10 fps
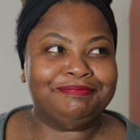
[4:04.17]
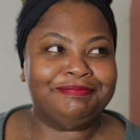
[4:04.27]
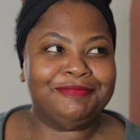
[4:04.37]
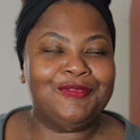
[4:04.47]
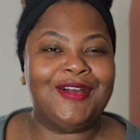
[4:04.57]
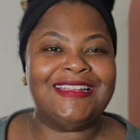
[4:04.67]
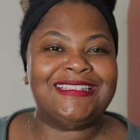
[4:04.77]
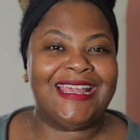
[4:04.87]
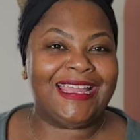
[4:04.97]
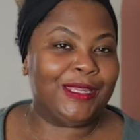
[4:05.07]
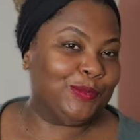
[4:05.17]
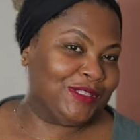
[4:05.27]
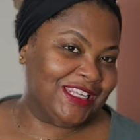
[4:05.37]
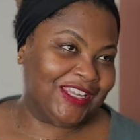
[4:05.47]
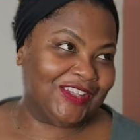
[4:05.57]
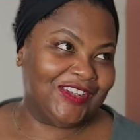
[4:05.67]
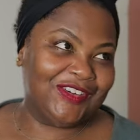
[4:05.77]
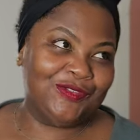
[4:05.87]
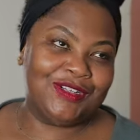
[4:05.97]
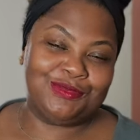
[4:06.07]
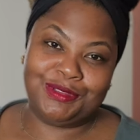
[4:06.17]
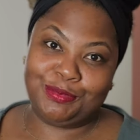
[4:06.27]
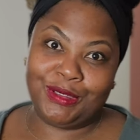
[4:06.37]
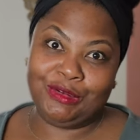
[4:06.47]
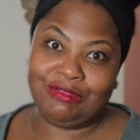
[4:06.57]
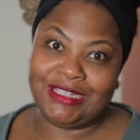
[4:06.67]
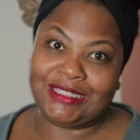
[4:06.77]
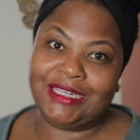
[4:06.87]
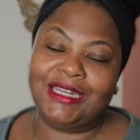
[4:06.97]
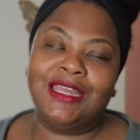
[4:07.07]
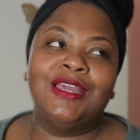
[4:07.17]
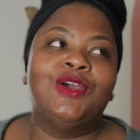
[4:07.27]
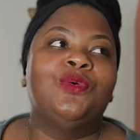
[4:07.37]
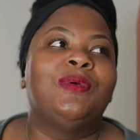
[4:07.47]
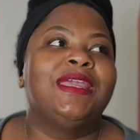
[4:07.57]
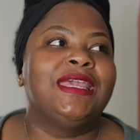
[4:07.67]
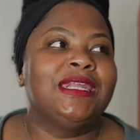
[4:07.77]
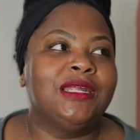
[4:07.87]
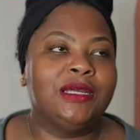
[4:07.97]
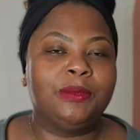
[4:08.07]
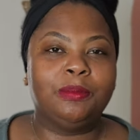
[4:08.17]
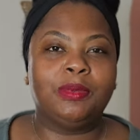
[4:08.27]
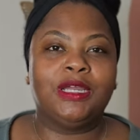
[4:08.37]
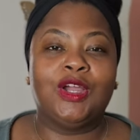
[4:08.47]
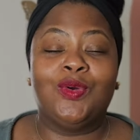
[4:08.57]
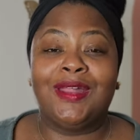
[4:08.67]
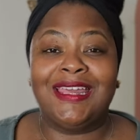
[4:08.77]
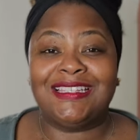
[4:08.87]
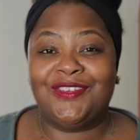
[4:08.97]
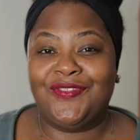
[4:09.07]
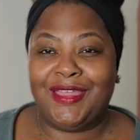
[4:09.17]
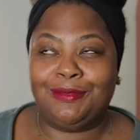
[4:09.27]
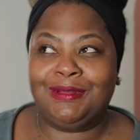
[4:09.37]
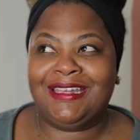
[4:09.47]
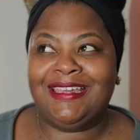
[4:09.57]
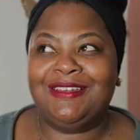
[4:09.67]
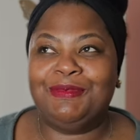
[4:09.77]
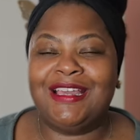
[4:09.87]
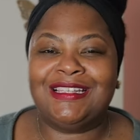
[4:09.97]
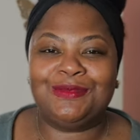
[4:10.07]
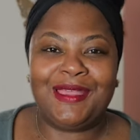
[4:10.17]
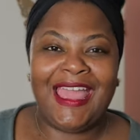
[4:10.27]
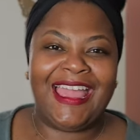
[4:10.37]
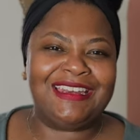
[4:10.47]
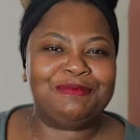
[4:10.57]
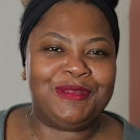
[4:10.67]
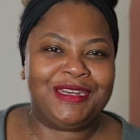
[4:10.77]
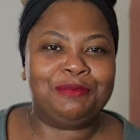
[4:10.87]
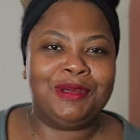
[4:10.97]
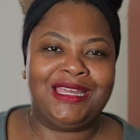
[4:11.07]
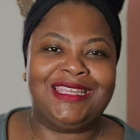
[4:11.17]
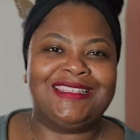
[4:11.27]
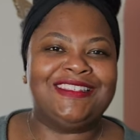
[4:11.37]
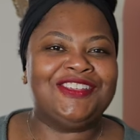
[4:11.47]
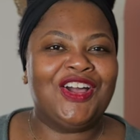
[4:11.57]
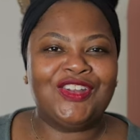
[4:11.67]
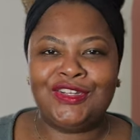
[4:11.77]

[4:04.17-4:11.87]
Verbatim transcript: One day in particular, which was pretty recent, we ended up going as a family because we hadn't been to Buc-ee's. Do y'all